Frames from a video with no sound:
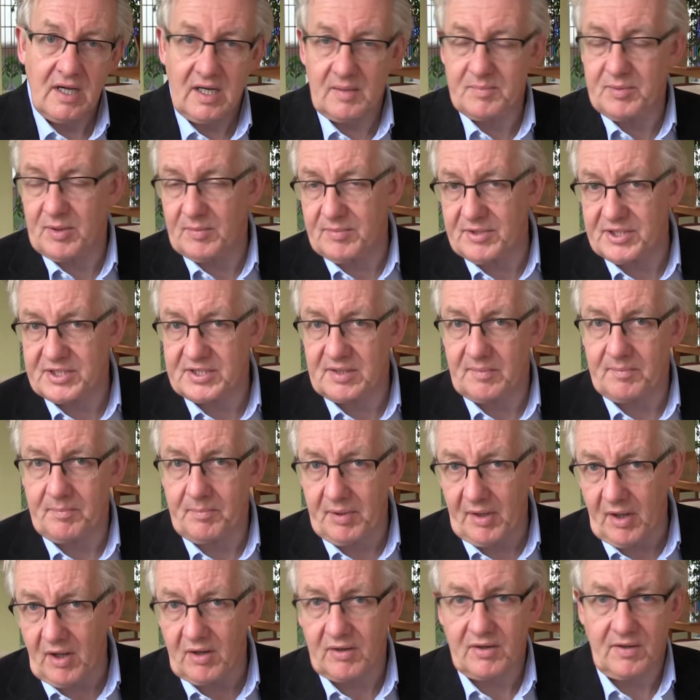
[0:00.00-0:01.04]
I published a
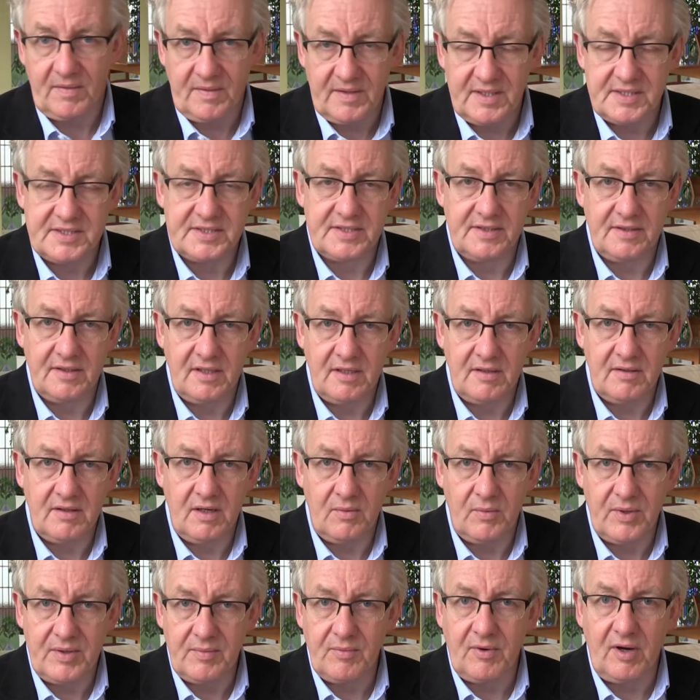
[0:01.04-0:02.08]
blog on this a,
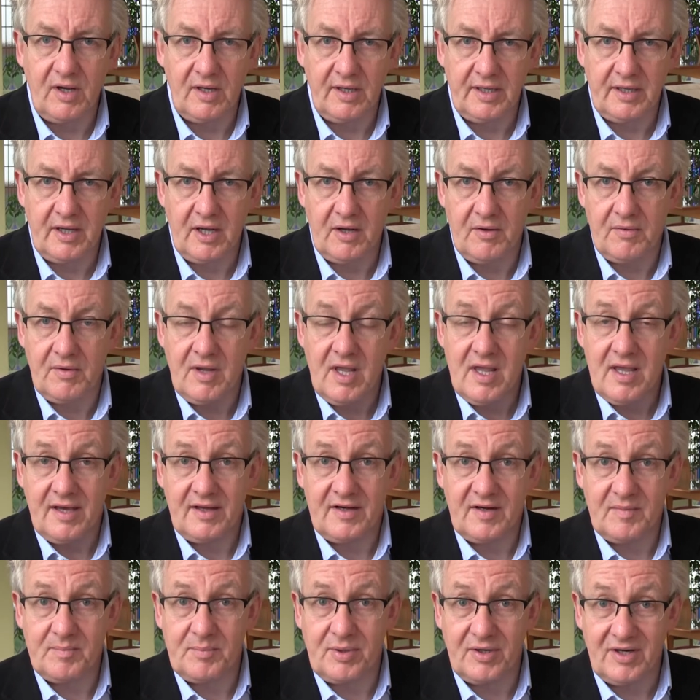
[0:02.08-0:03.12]
a, wee while ago
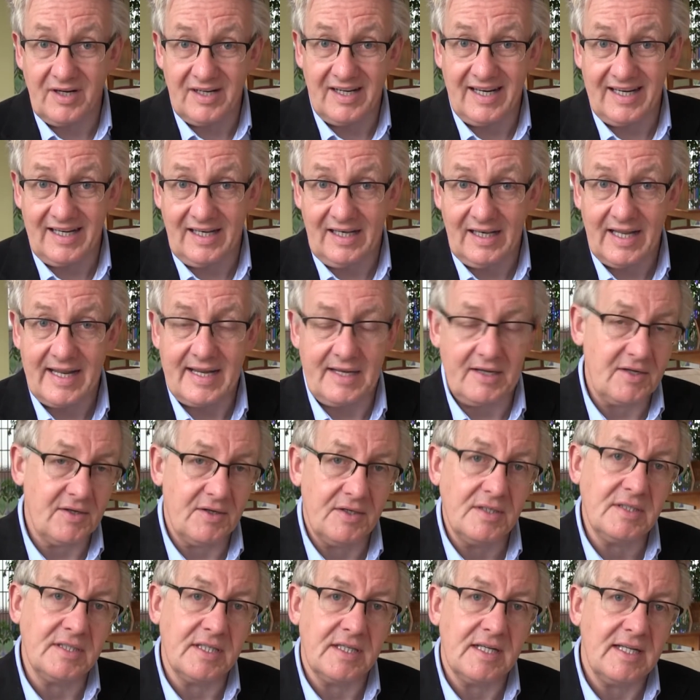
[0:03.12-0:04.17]
and I put a little link
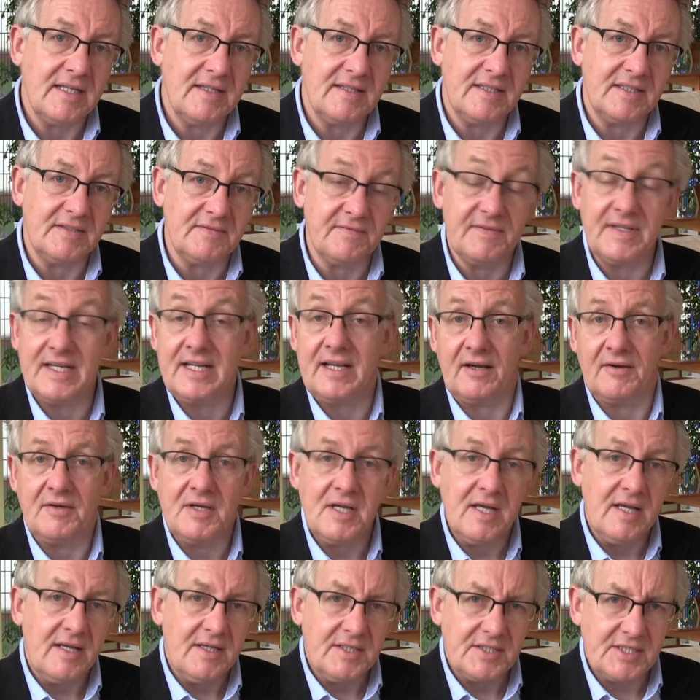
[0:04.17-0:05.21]
underneath this video
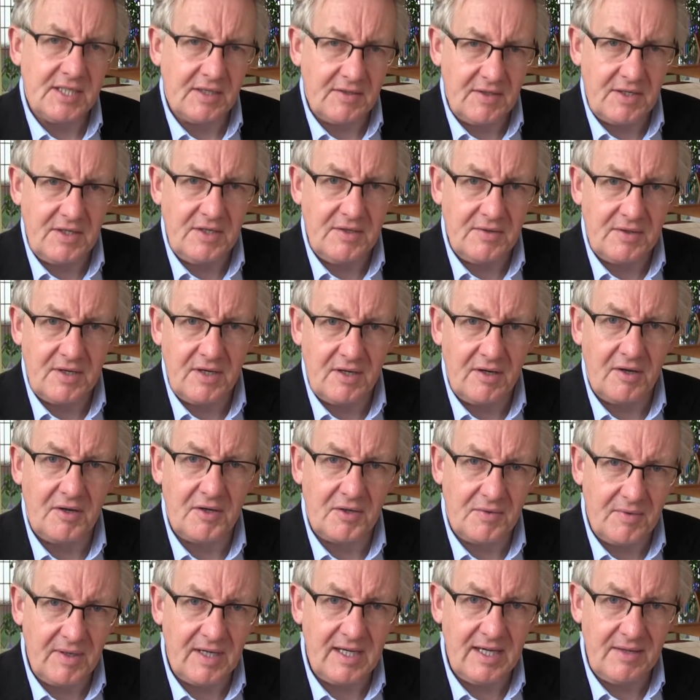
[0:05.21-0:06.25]
so that you can go
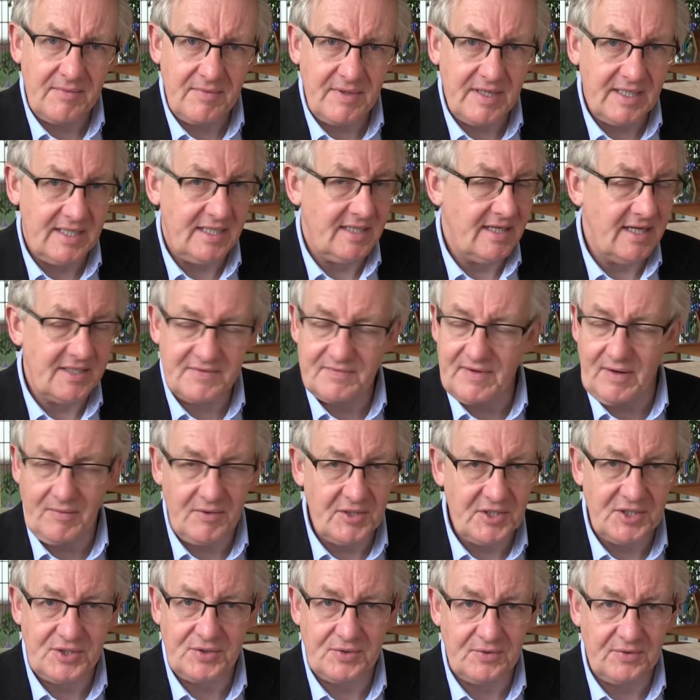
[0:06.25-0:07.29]
and quickly read it. It's
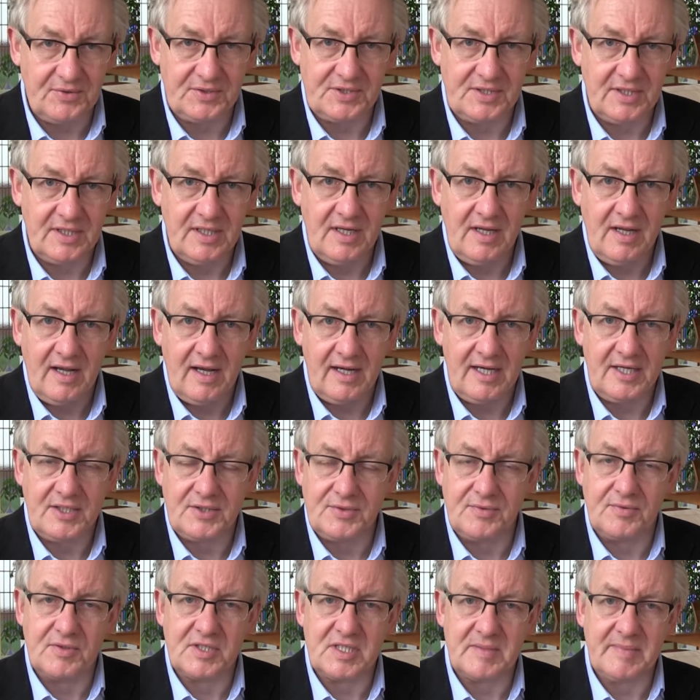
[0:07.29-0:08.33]
very short and
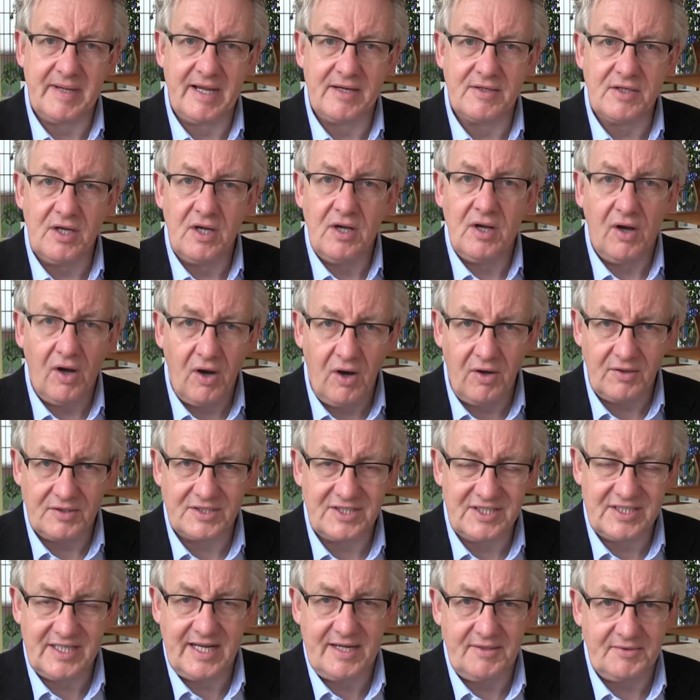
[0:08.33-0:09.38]
it talks about
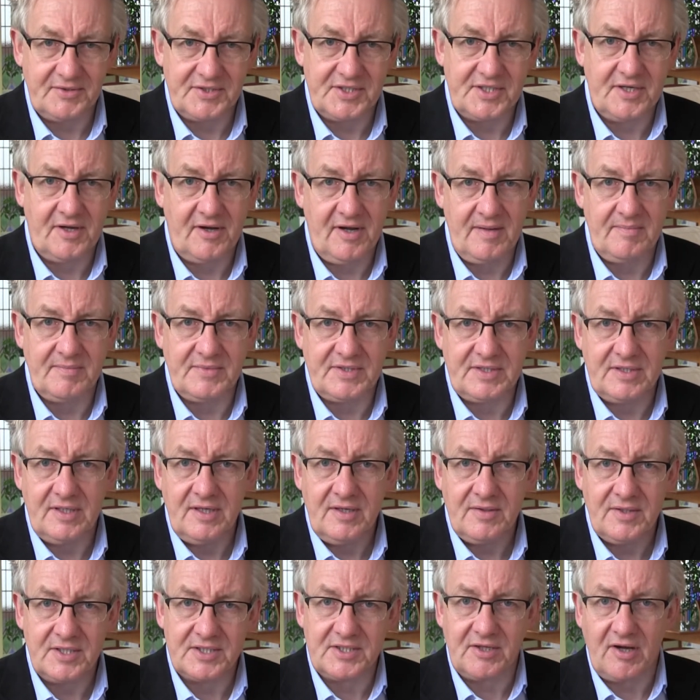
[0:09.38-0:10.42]
hot sales times,
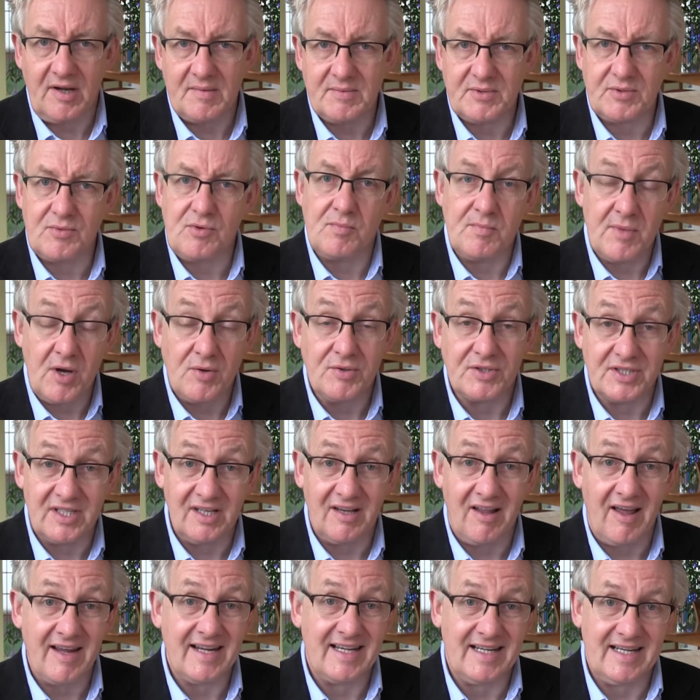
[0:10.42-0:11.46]
the times when you're most
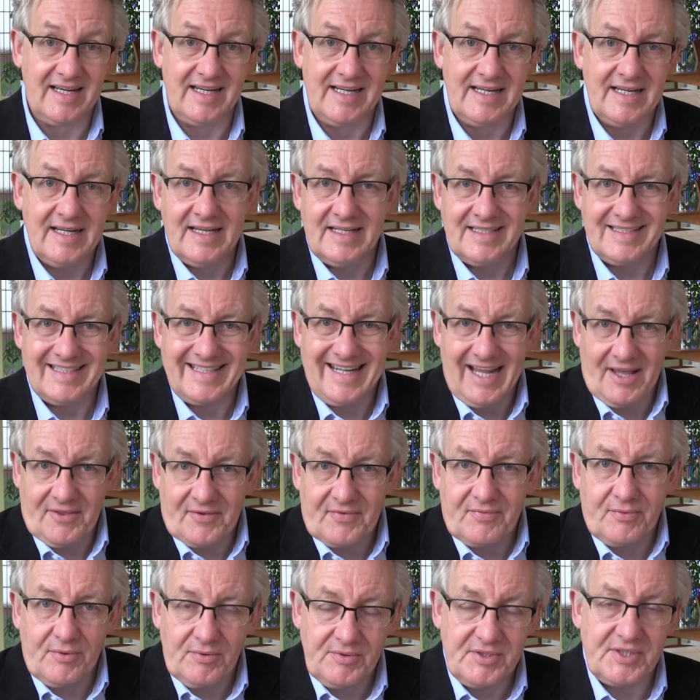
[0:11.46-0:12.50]
likely to get
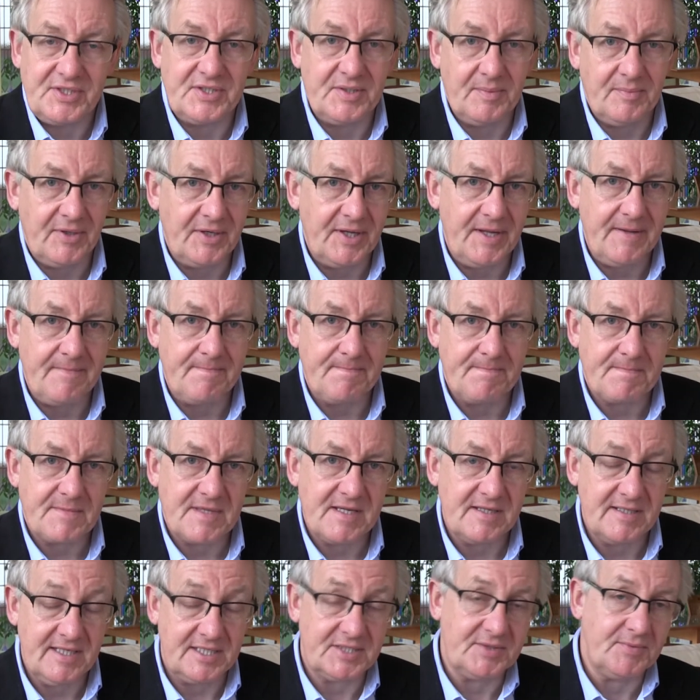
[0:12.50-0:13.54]
through to somebody.
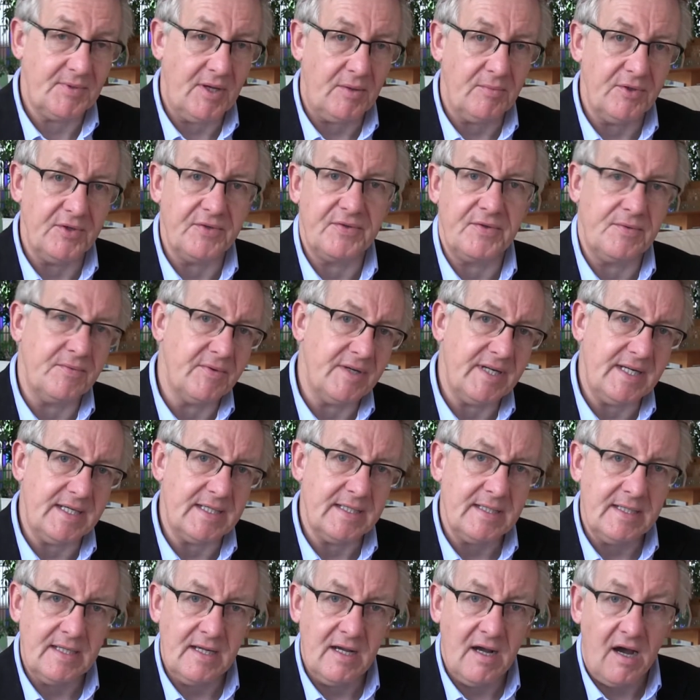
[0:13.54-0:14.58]
So that's well worth a
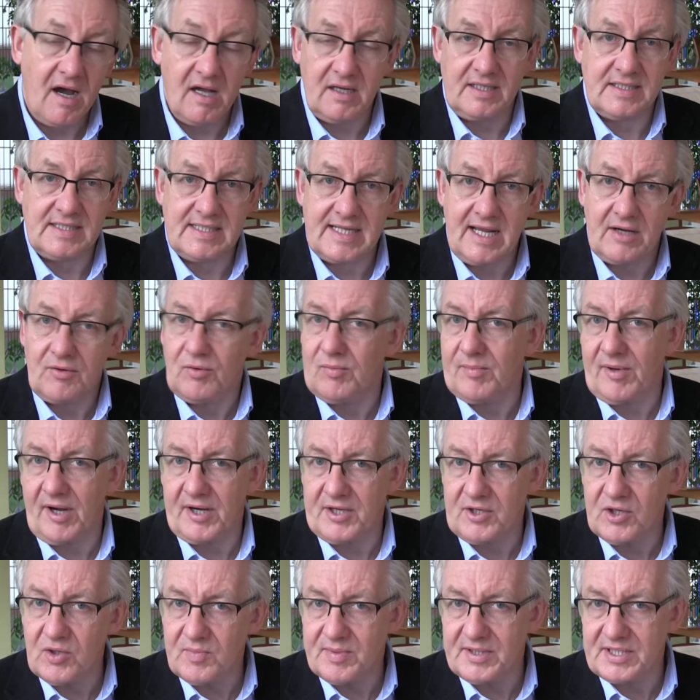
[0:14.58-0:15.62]
read. I like to get all my
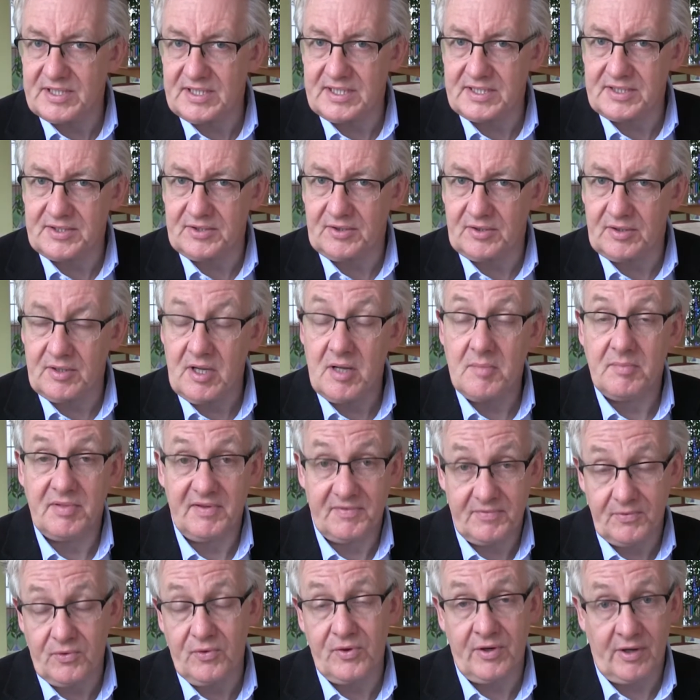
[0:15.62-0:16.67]
new business done
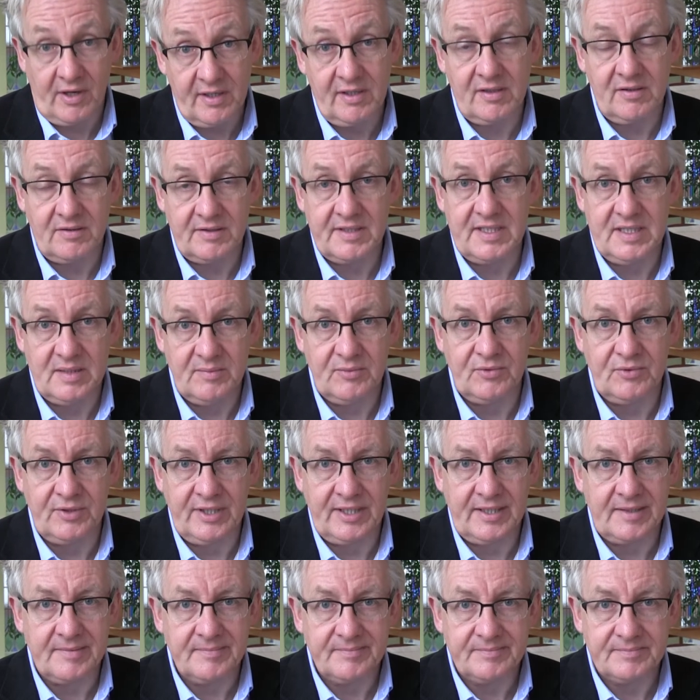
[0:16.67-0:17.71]
before nine o'clock in the
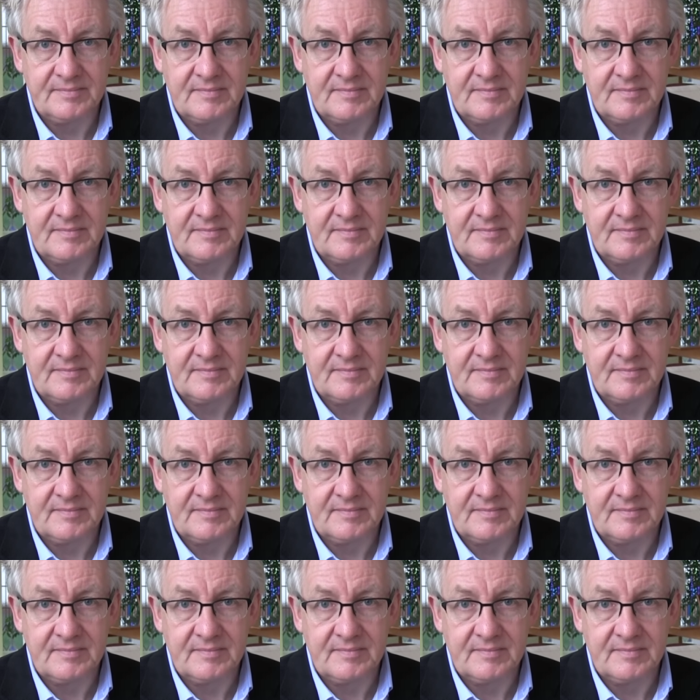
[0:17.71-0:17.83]
morning.